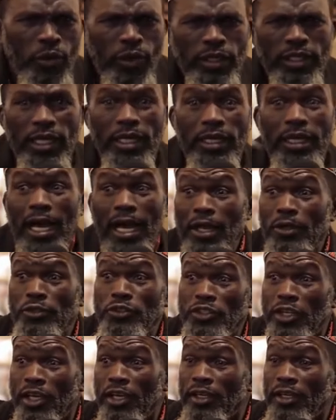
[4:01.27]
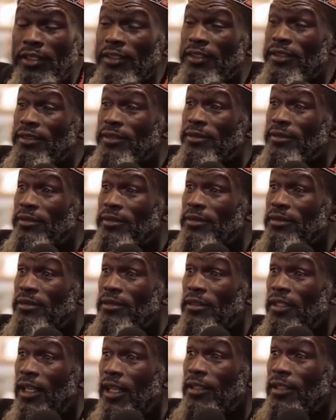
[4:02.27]
when the culture
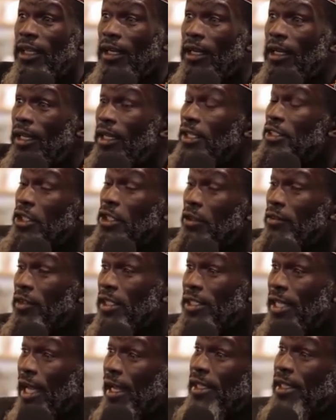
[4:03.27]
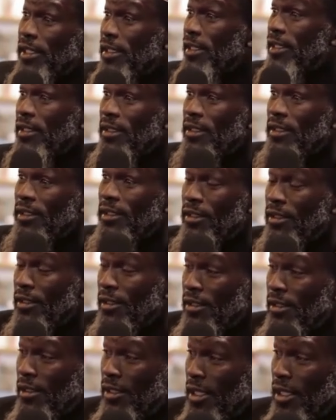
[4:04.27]
and the religion of the text
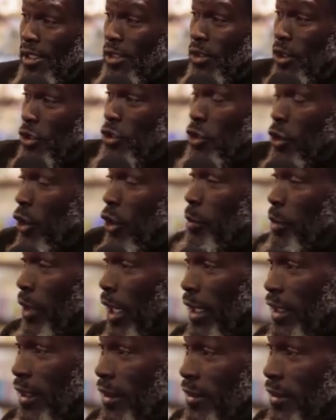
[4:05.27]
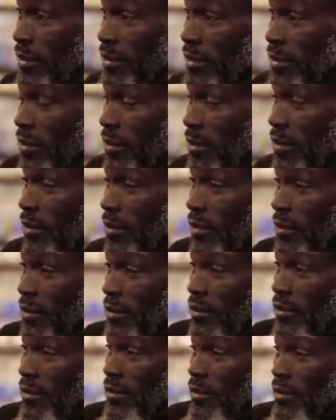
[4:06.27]
is not European?
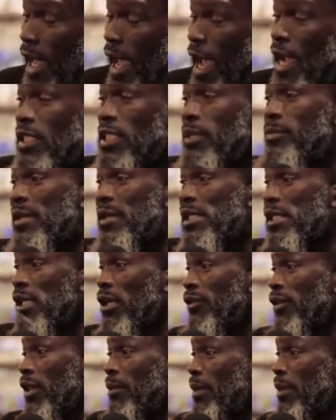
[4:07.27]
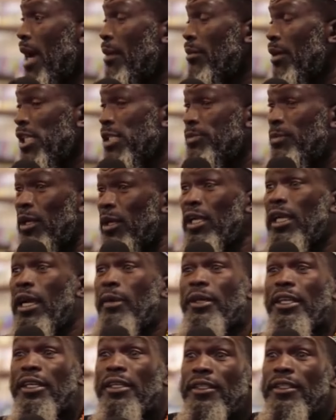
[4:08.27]
80% of the Bible is
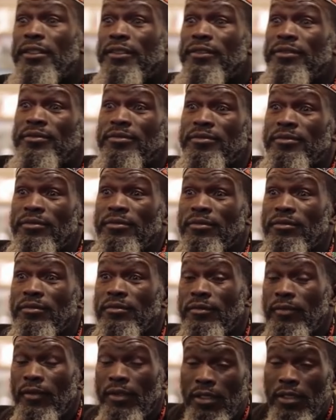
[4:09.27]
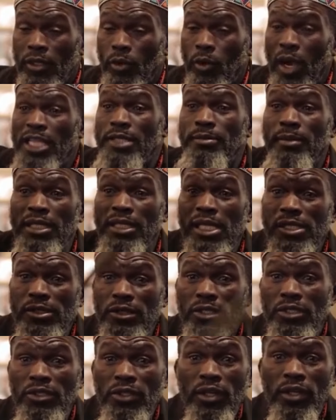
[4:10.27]
polygamy. The white man
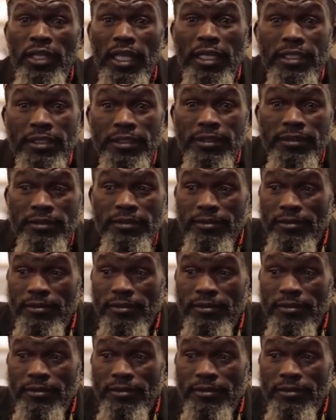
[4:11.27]
does not know that.